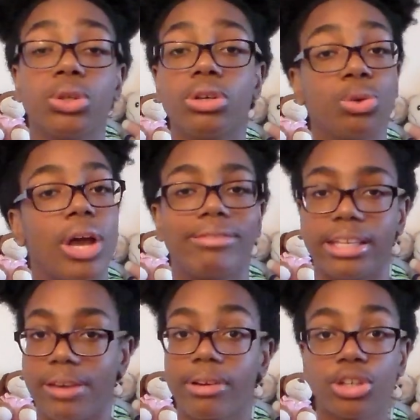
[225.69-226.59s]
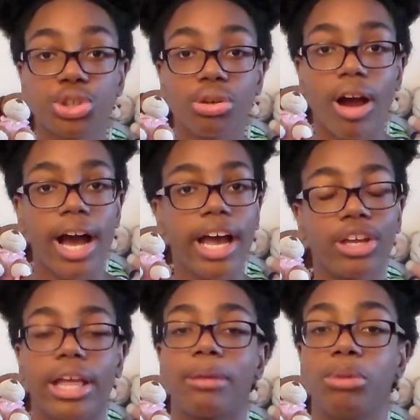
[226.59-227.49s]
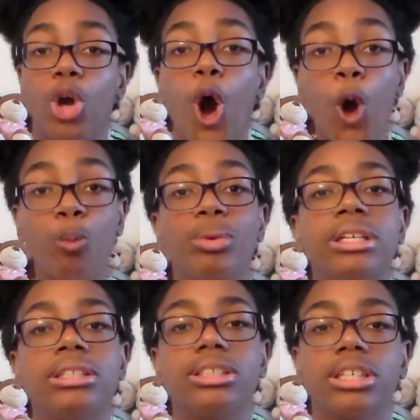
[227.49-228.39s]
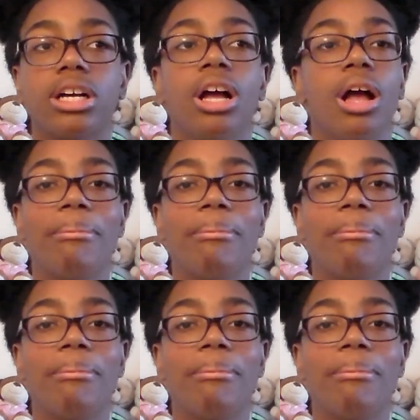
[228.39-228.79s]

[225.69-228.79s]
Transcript: So you have to give it a try and like be open to